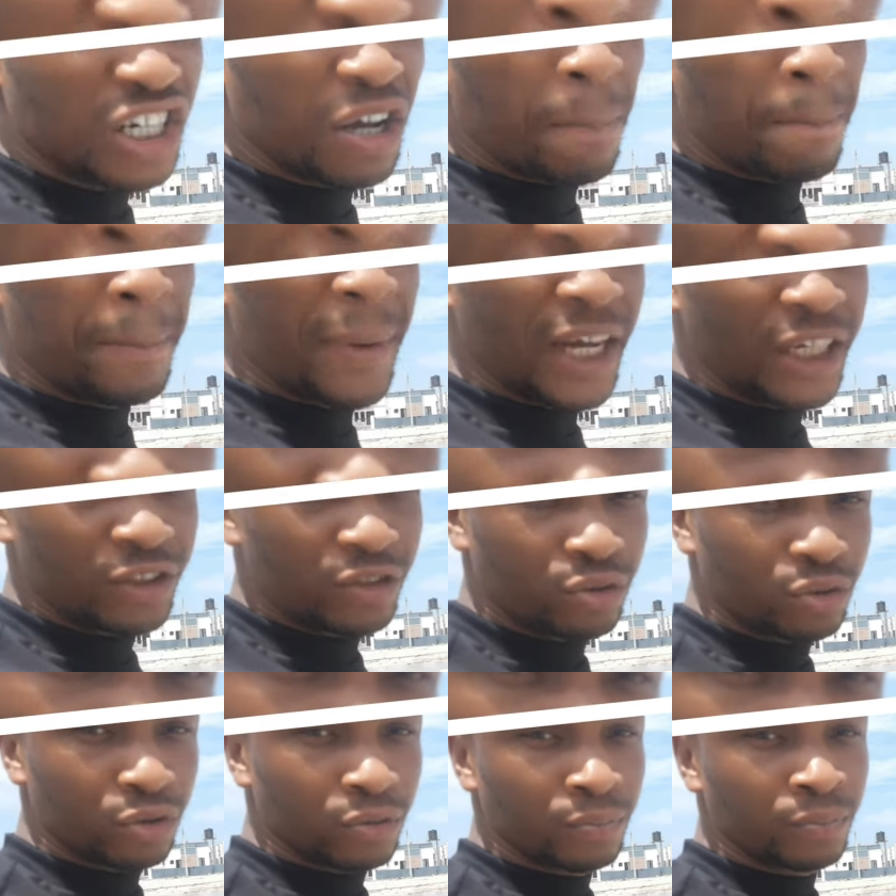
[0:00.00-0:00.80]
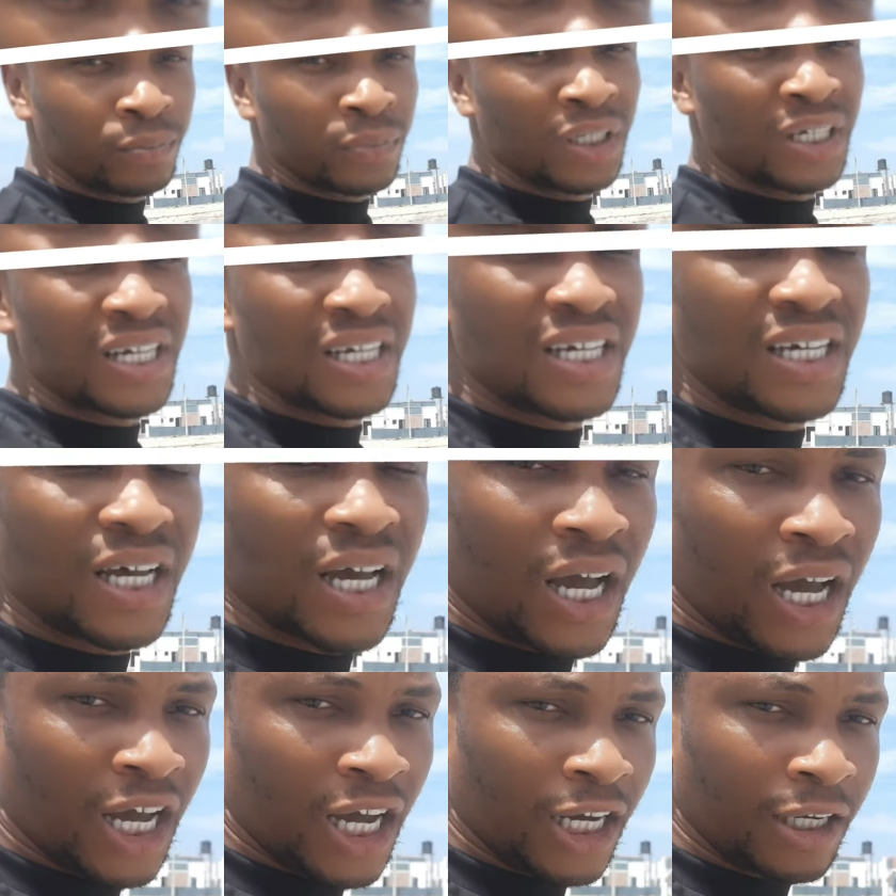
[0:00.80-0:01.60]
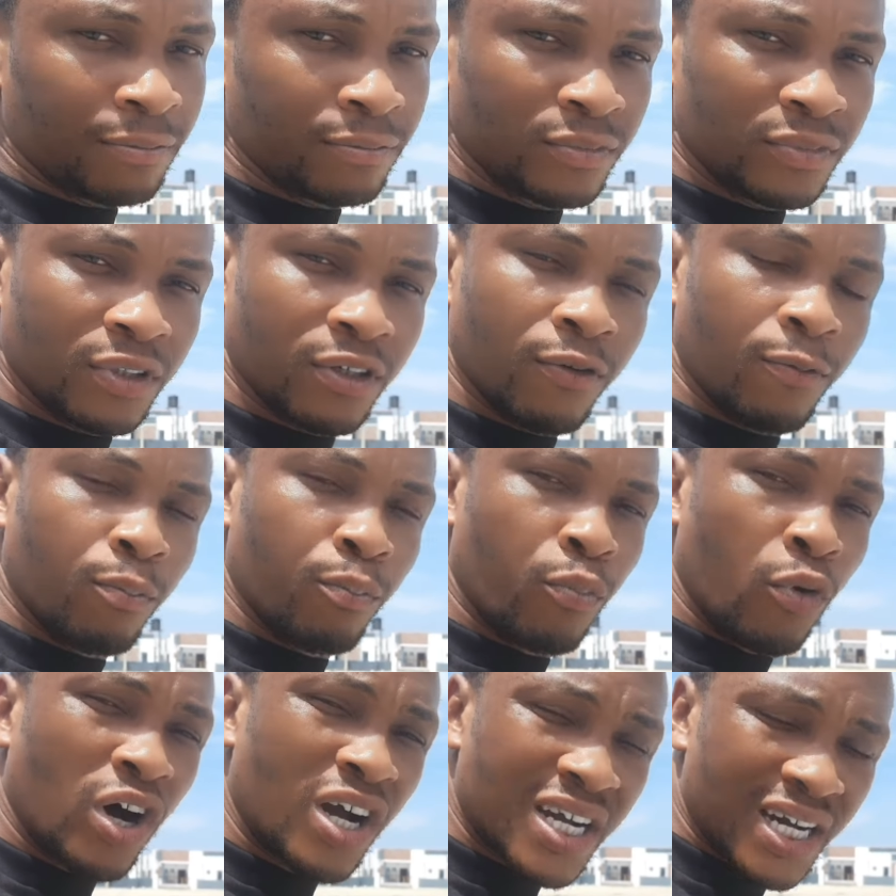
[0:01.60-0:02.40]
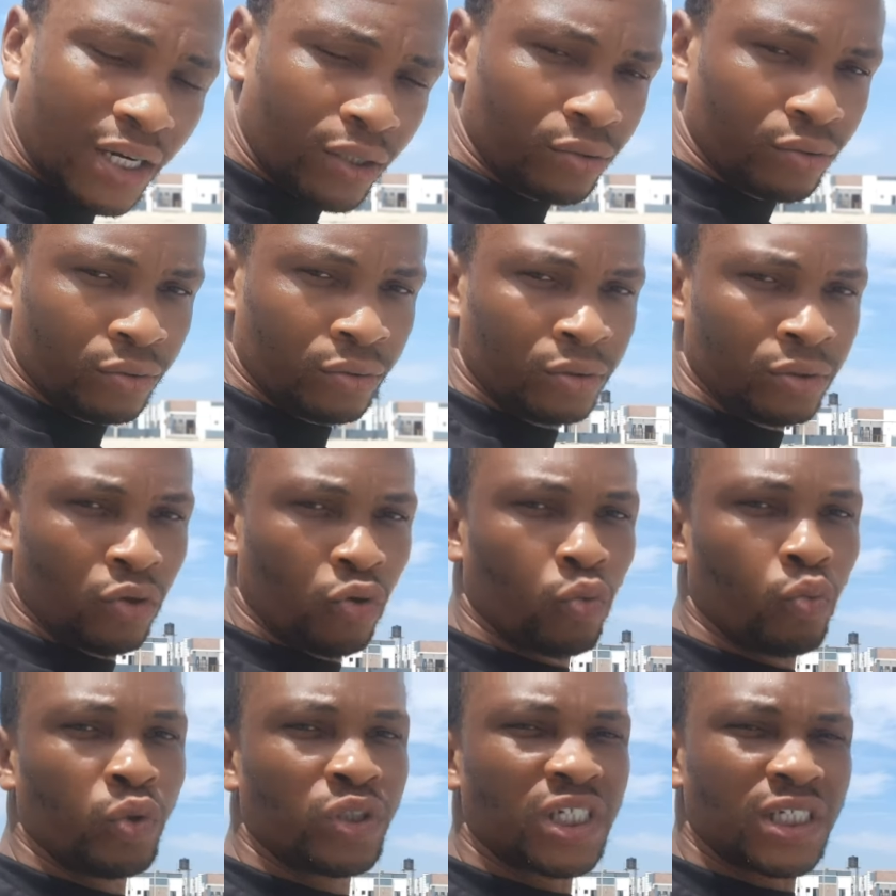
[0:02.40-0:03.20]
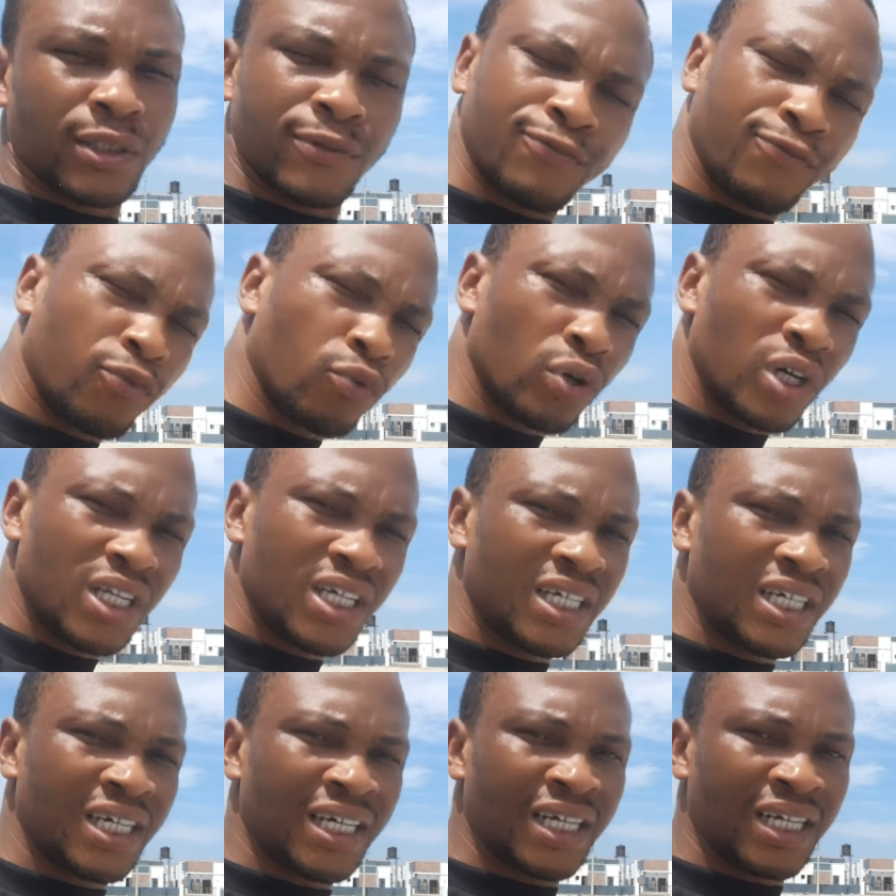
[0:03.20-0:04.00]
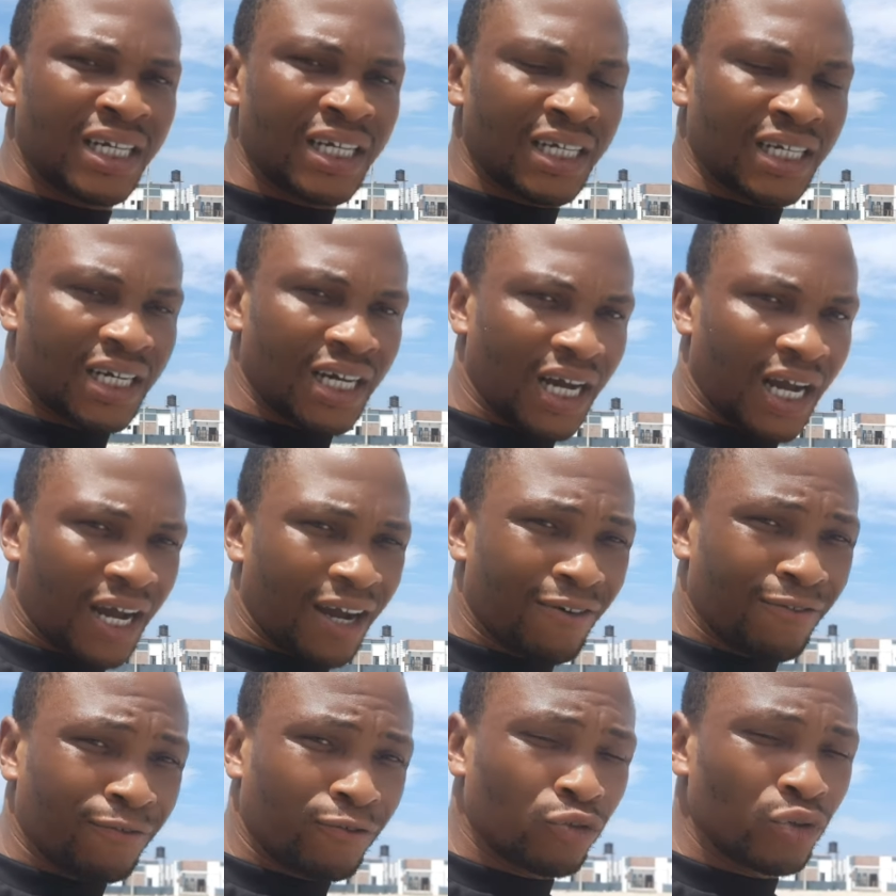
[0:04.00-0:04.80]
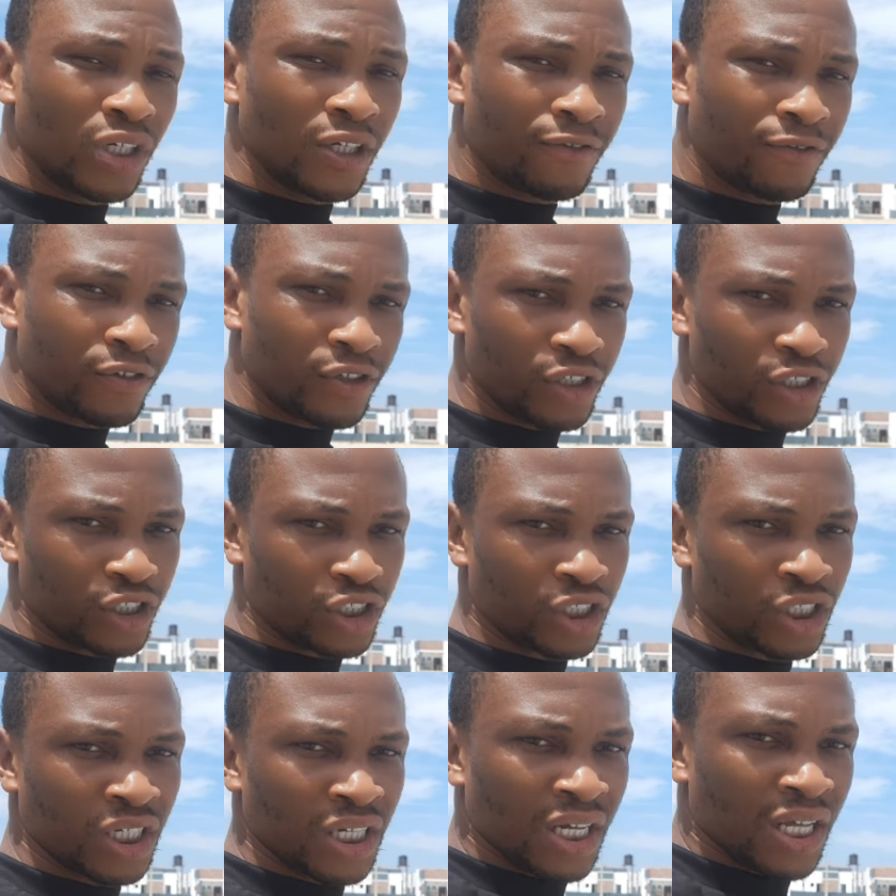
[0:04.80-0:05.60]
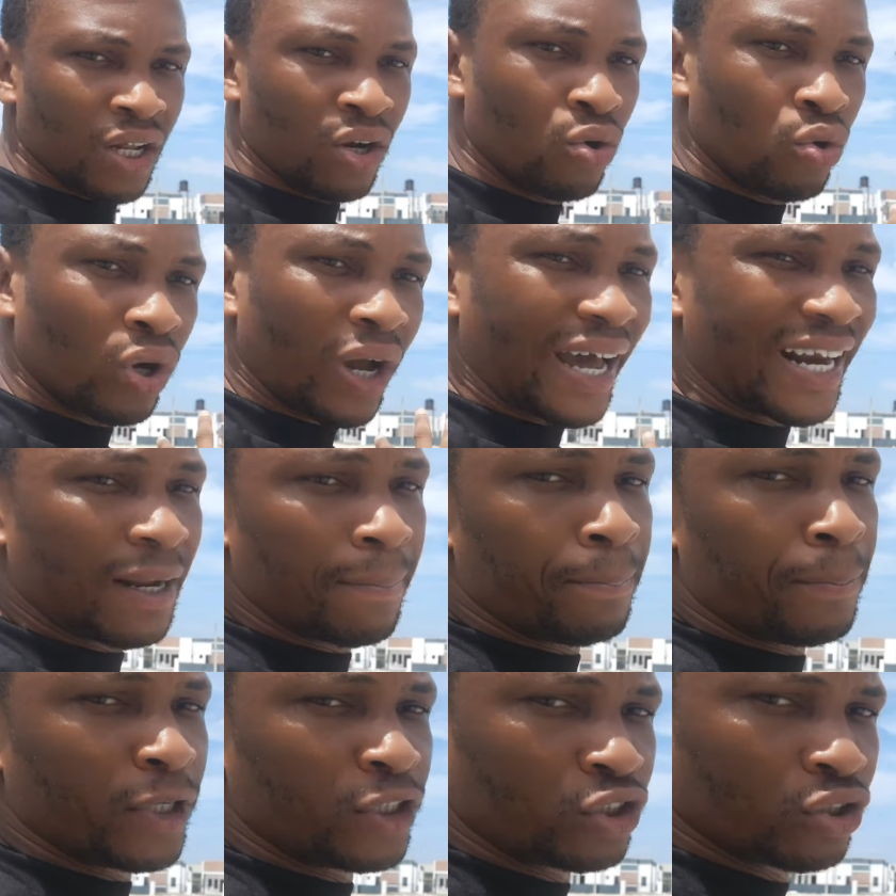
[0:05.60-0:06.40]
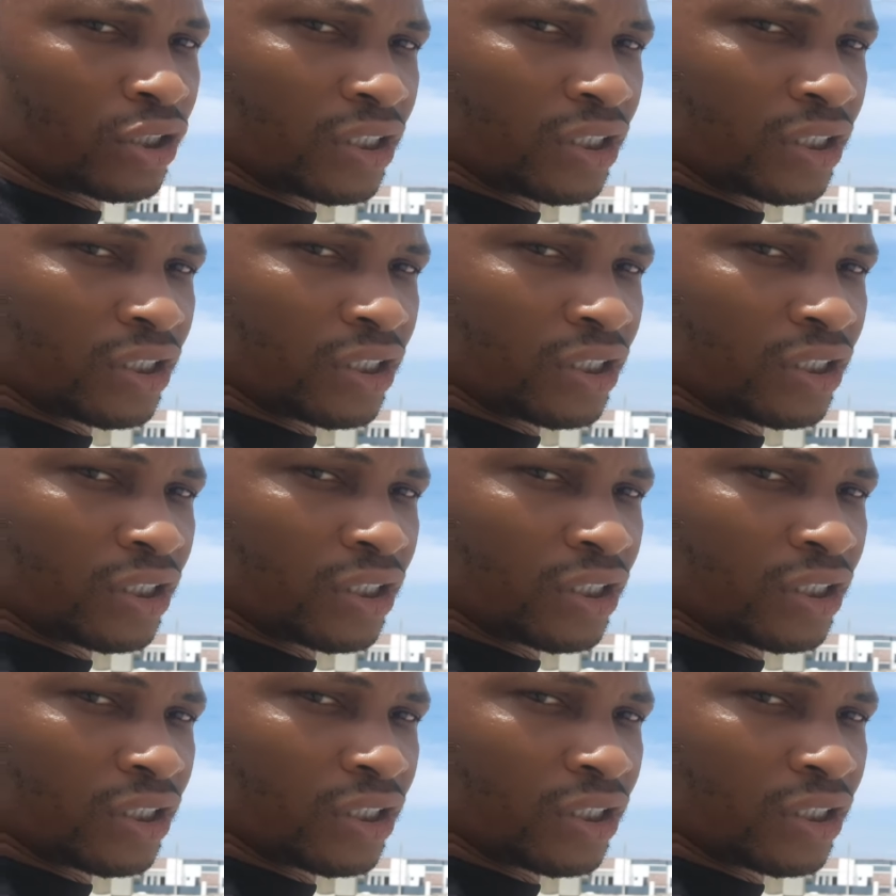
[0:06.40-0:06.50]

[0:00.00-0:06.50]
bedroom um, bungalow which is fully um, fully finished look at the picture